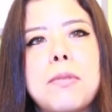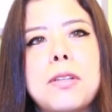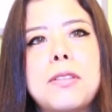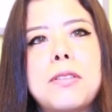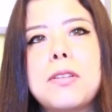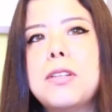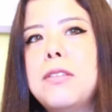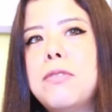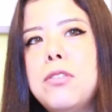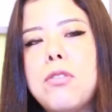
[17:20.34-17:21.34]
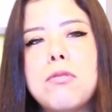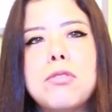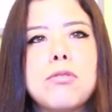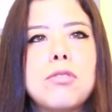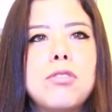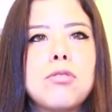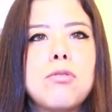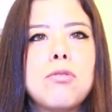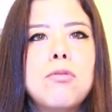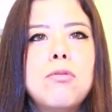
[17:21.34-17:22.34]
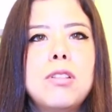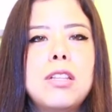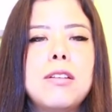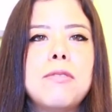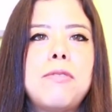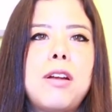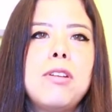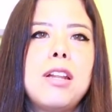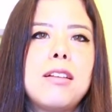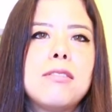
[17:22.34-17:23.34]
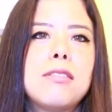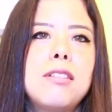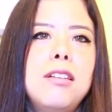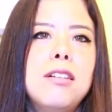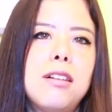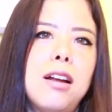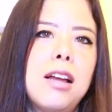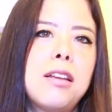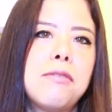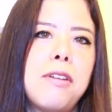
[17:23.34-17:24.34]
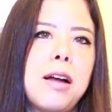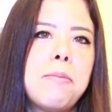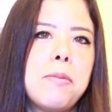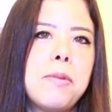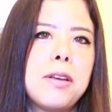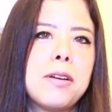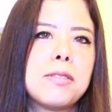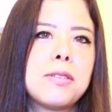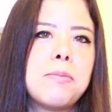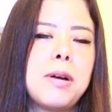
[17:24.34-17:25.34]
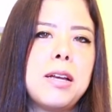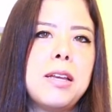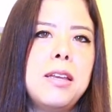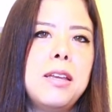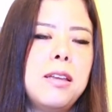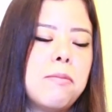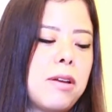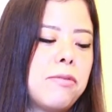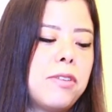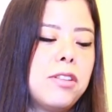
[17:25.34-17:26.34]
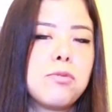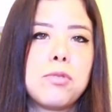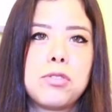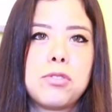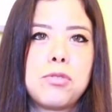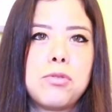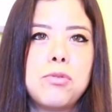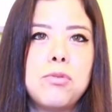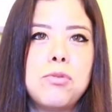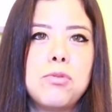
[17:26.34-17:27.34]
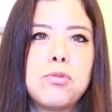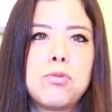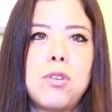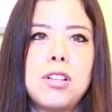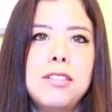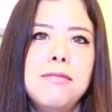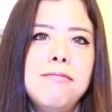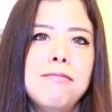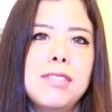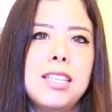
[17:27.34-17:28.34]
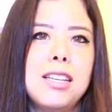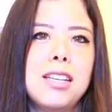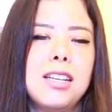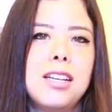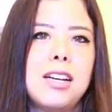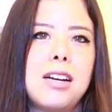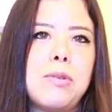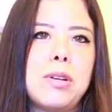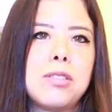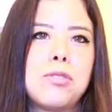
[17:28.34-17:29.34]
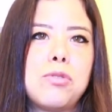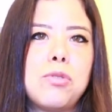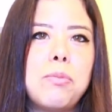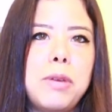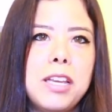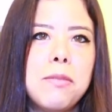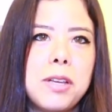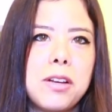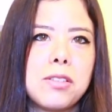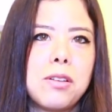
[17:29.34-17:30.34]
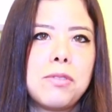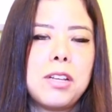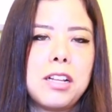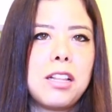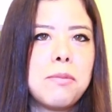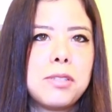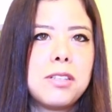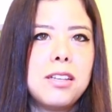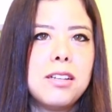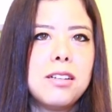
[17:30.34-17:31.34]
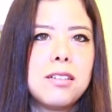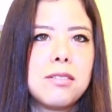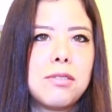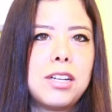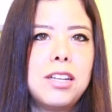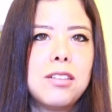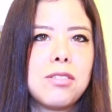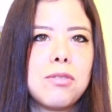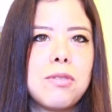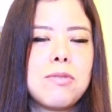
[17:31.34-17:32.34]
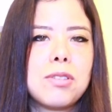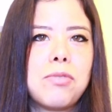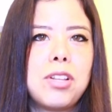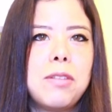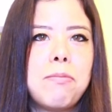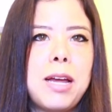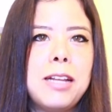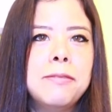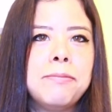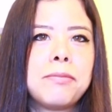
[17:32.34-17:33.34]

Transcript: but uh, even going to the school in the very last year, I gave up because uh, my my feet were too swollen. I was too big because of the eclampsia already, so I was feeling bad.